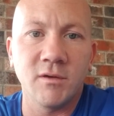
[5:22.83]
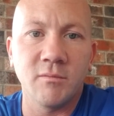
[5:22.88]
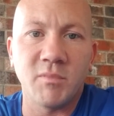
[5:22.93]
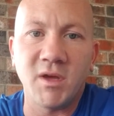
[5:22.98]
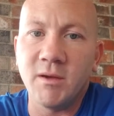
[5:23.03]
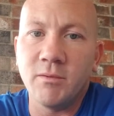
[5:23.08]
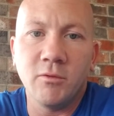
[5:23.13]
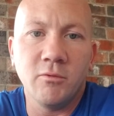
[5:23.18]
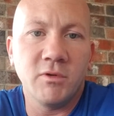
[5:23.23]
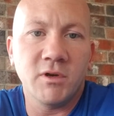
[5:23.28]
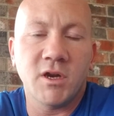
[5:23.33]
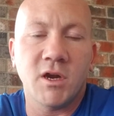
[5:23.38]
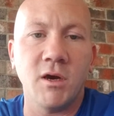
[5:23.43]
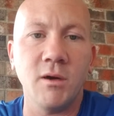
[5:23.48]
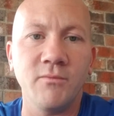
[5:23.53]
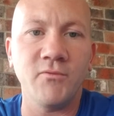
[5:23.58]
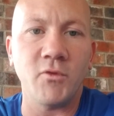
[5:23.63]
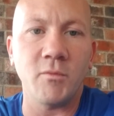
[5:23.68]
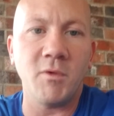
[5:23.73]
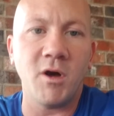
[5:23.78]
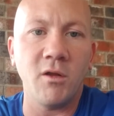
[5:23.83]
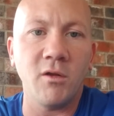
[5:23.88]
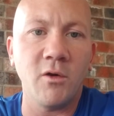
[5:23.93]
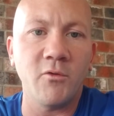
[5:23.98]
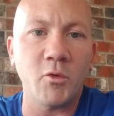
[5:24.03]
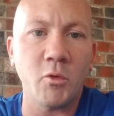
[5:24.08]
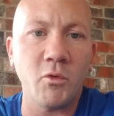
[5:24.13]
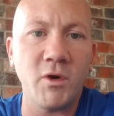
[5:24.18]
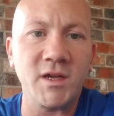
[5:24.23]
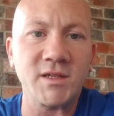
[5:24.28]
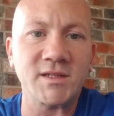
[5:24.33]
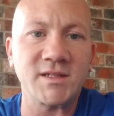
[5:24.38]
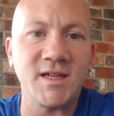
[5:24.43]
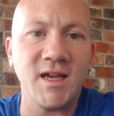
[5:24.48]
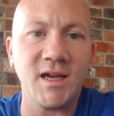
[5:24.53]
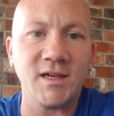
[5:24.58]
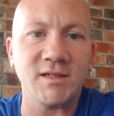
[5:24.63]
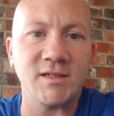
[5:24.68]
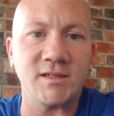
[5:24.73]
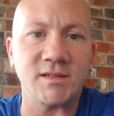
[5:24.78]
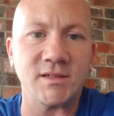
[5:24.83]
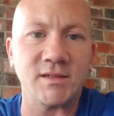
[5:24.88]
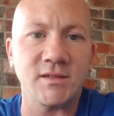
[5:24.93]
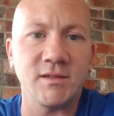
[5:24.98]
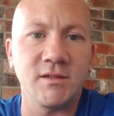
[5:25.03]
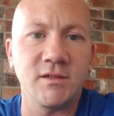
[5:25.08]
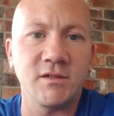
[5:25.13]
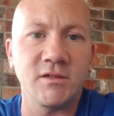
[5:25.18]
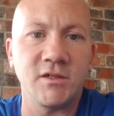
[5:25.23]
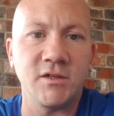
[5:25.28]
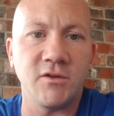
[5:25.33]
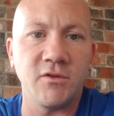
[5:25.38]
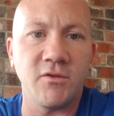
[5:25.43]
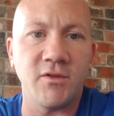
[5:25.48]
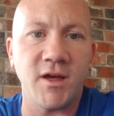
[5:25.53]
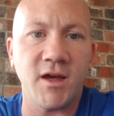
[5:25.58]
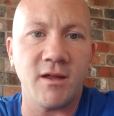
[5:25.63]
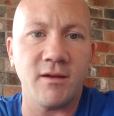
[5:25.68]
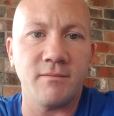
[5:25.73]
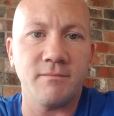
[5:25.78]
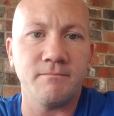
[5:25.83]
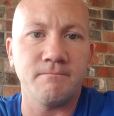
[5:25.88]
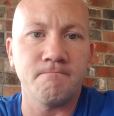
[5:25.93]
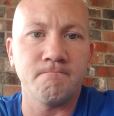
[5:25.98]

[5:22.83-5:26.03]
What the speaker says: People would come from all over West Texas to do that.